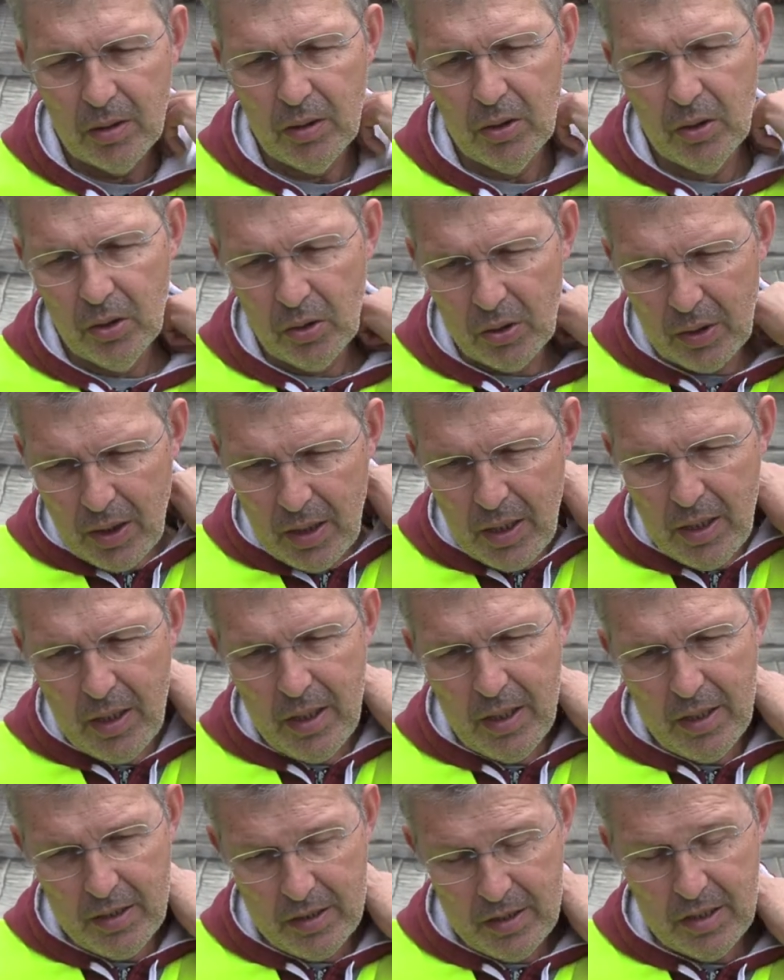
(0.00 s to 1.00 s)
Okay,
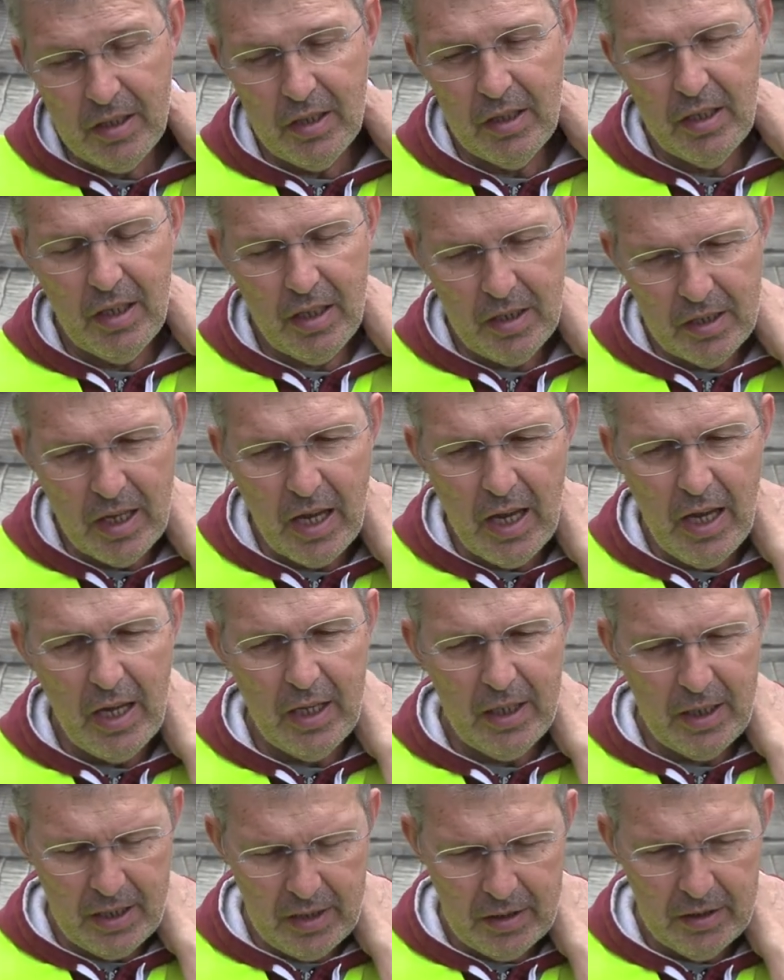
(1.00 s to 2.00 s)
yes, yes,
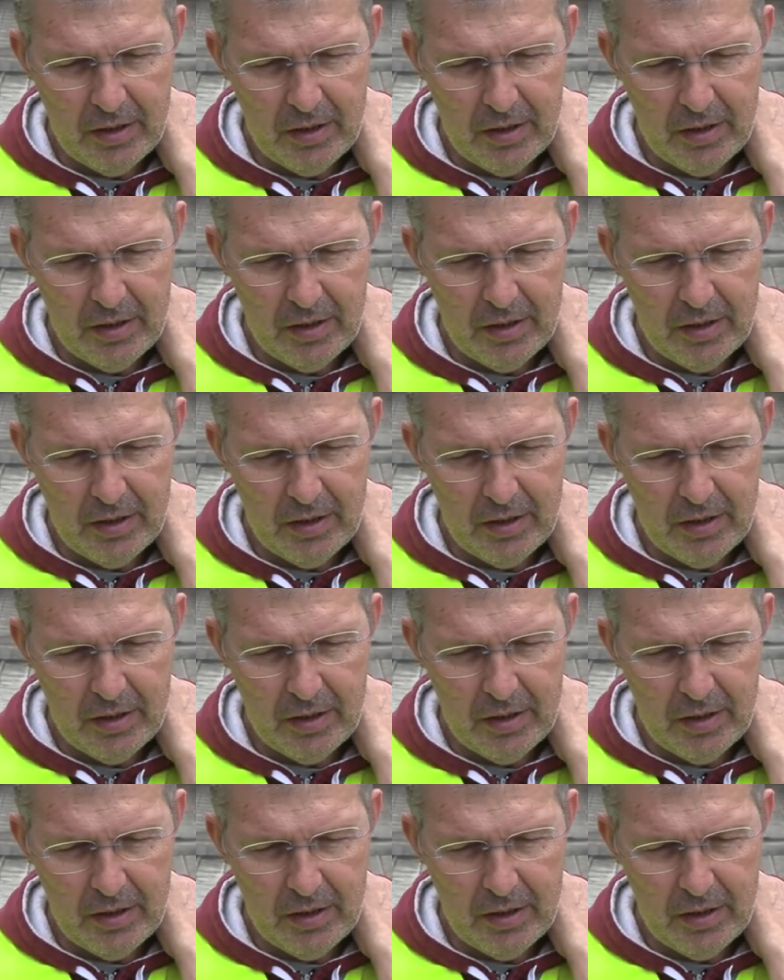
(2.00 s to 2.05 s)
I, I